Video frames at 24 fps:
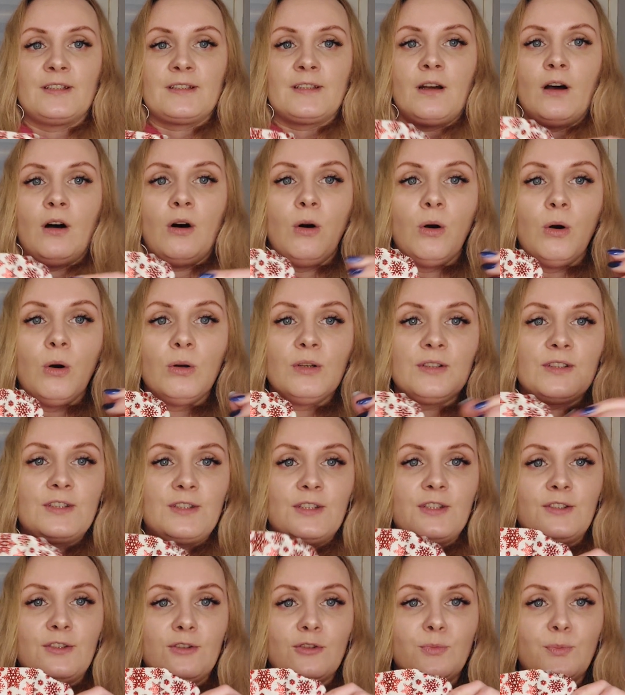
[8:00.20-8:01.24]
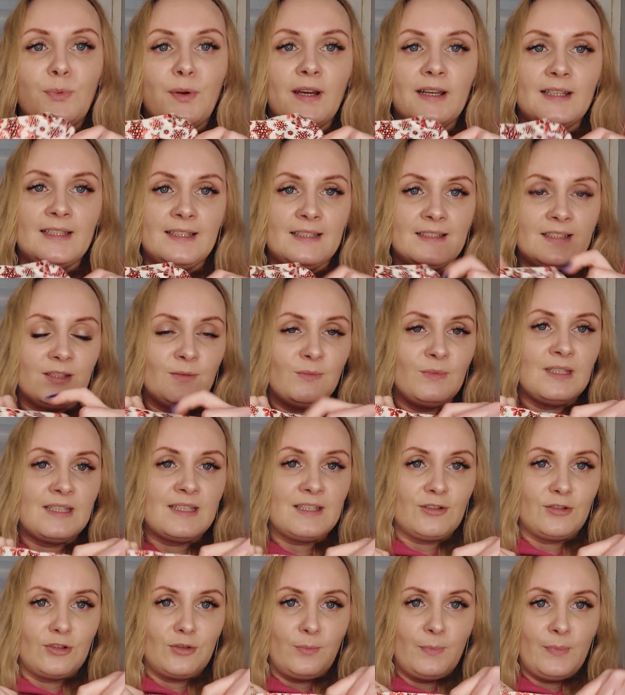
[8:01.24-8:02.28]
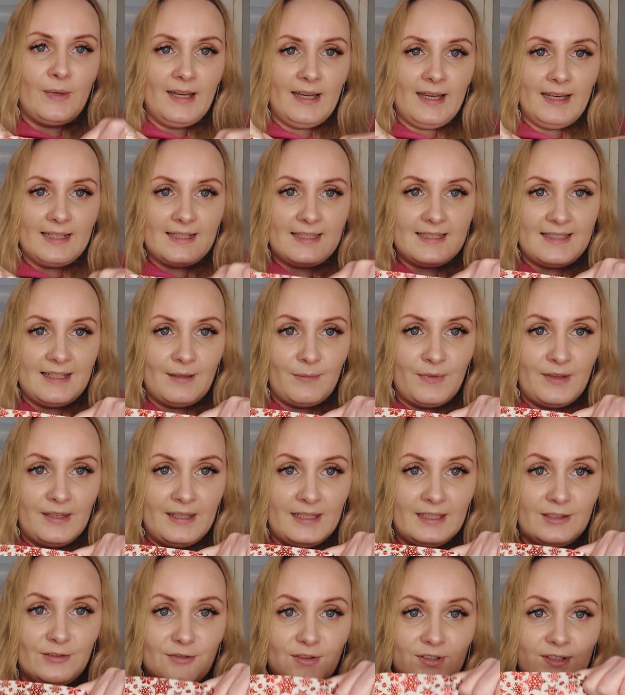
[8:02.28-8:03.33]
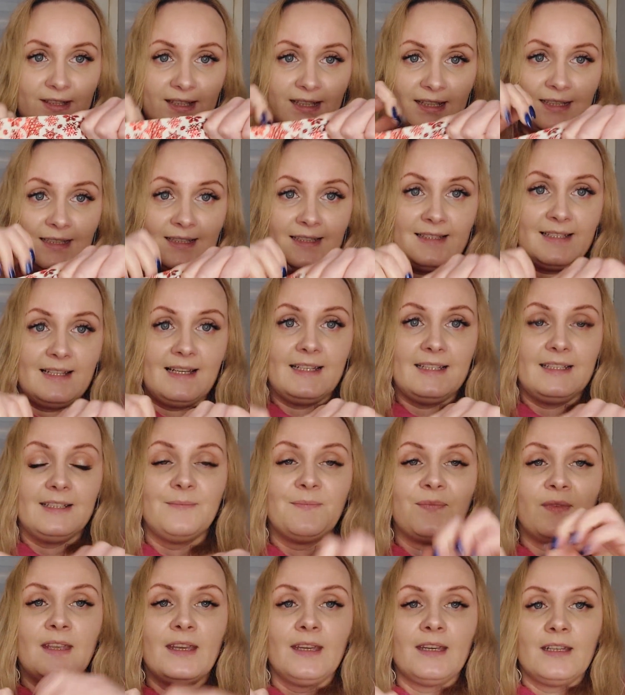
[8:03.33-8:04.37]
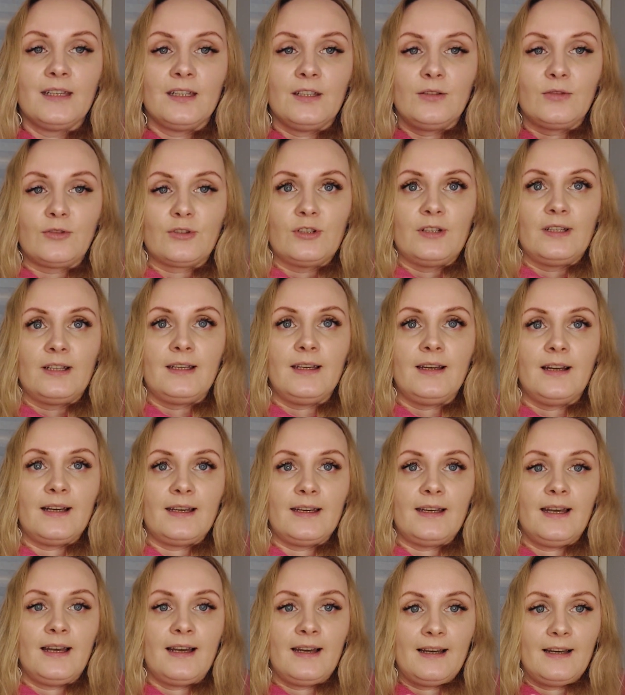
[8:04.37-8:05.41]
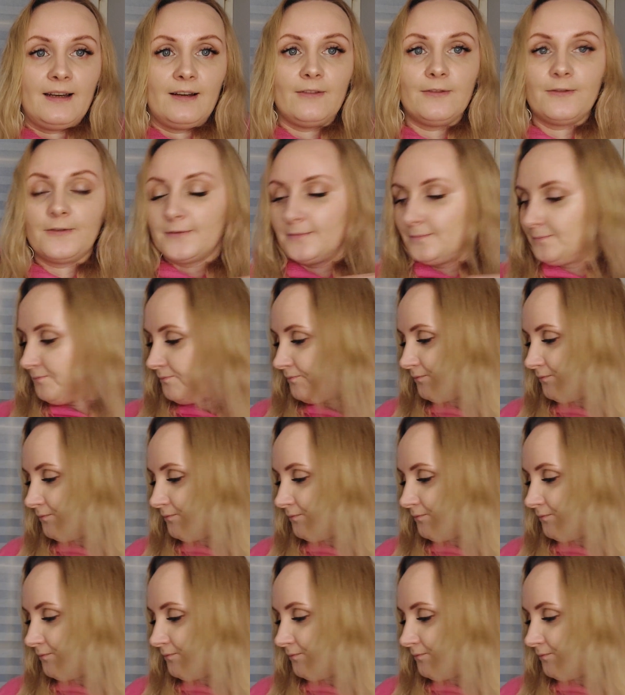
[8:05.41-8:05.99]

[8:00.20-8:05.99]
that, oh, it's a surprise, it's a mystery bag, something interesting inside. Usually I have